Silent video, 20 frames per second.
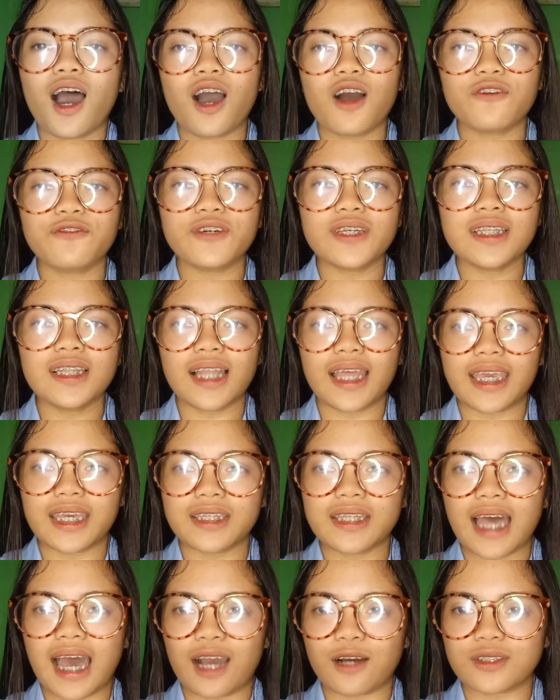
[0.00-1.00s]
often
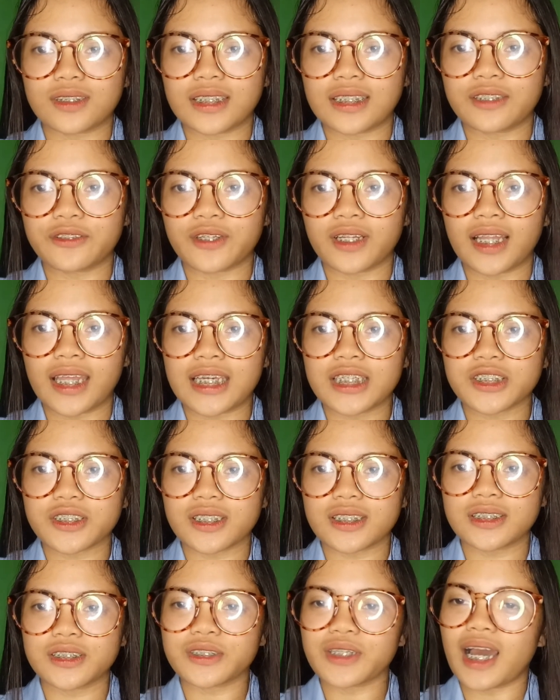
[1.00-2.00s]
laid out in
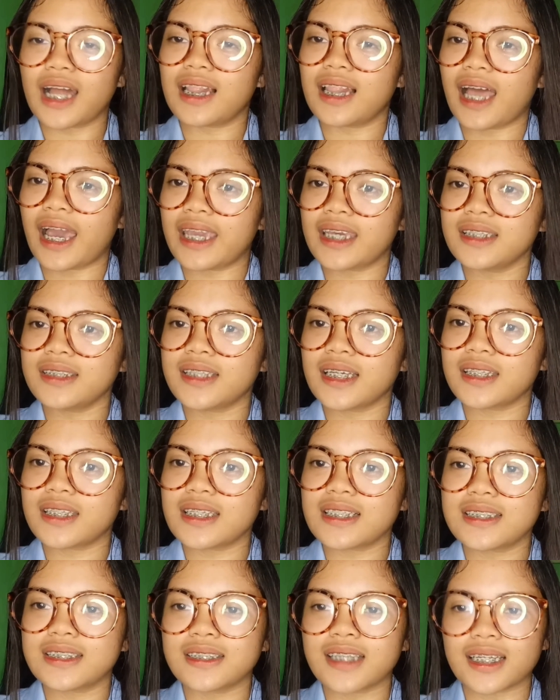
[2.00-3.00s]
relation to a line that
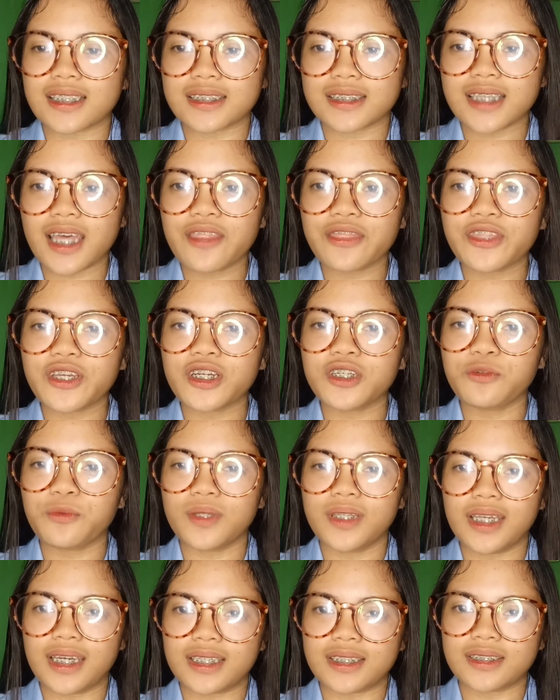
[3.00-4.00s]
is not centered
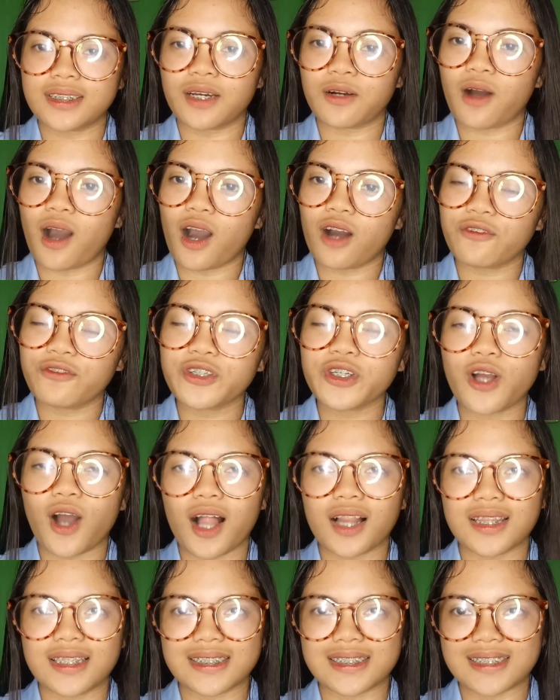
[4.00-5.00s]
within the
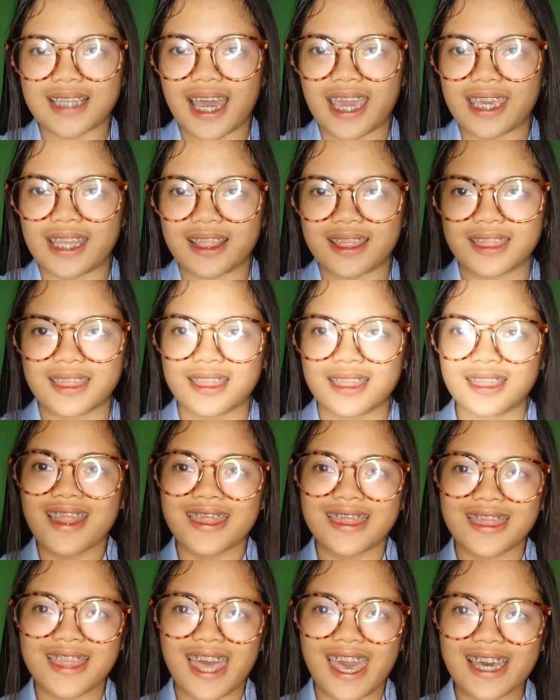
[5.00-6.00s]
overall design.
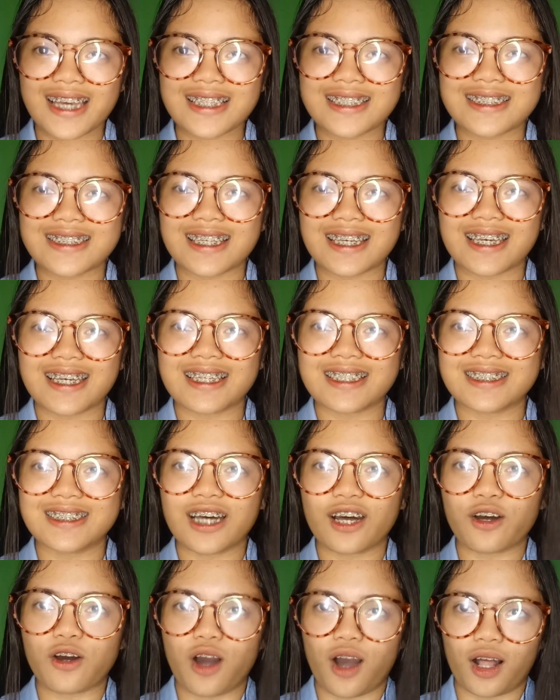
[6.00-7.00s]
Next is
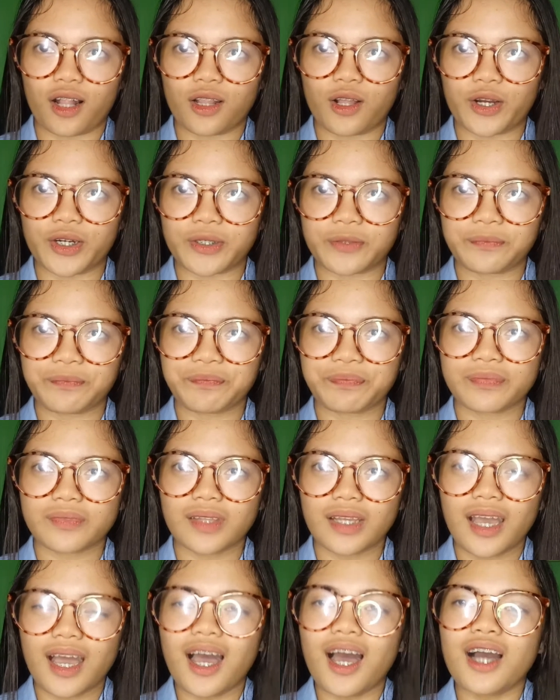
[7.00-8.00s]
the color.
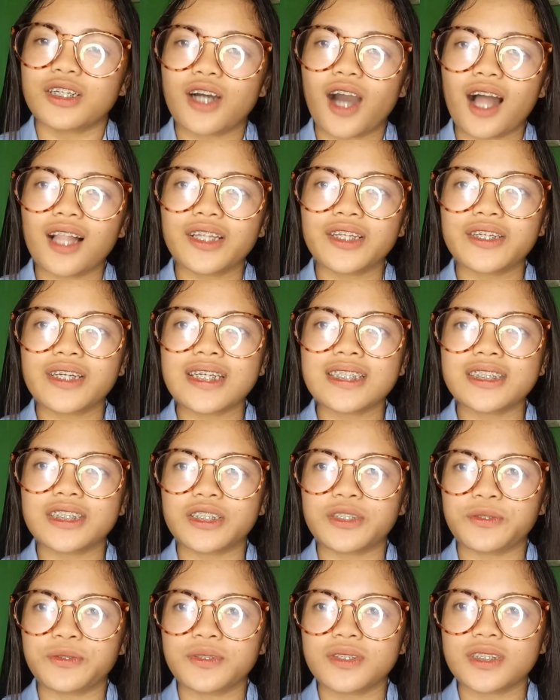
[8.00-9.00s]
Color is
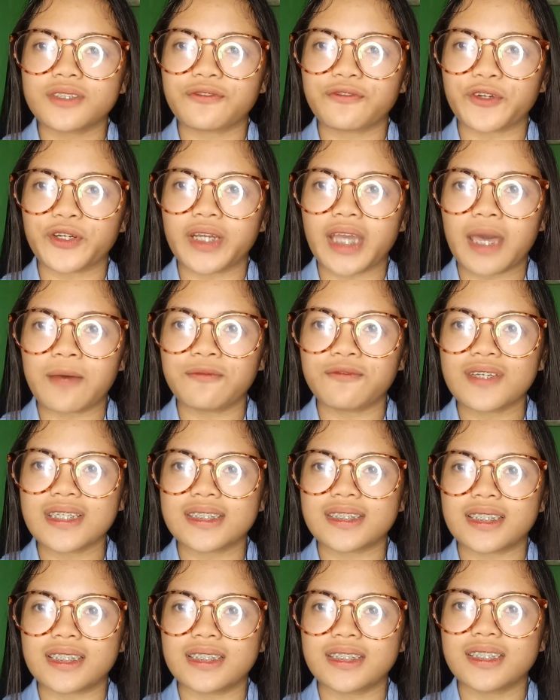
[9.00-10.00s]
used for
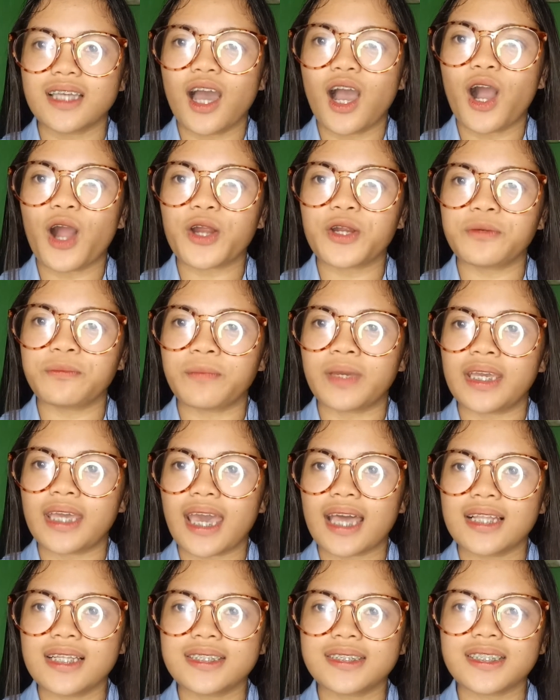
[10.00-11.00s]
emphasis or may
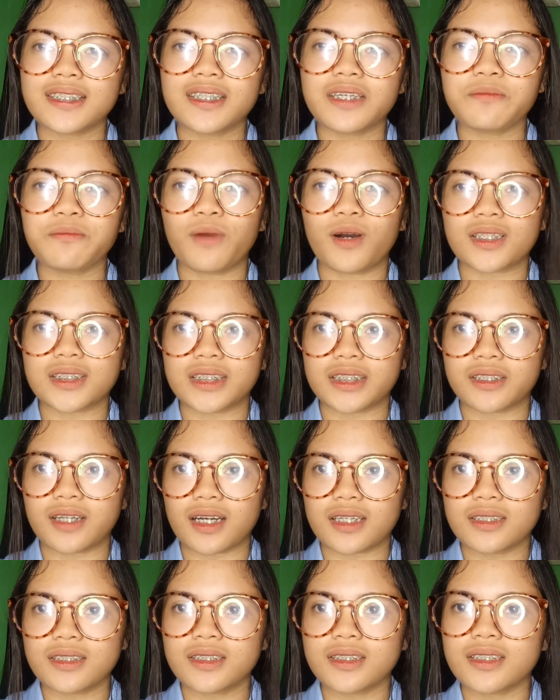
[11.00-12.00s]
elicit
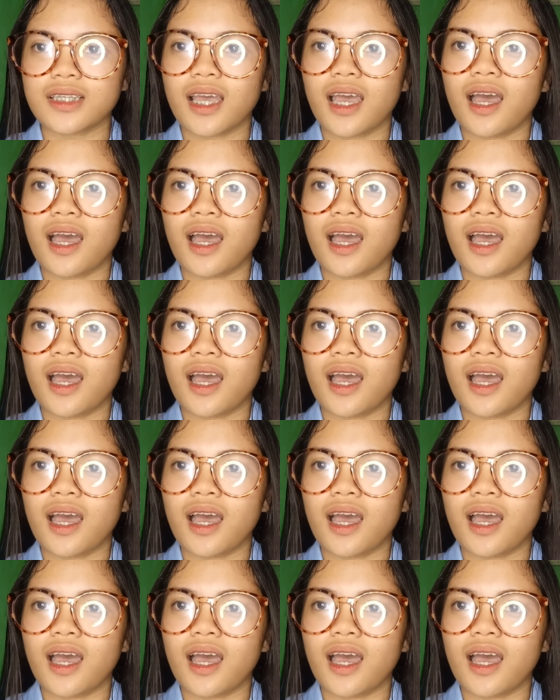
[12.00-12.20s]
emoticons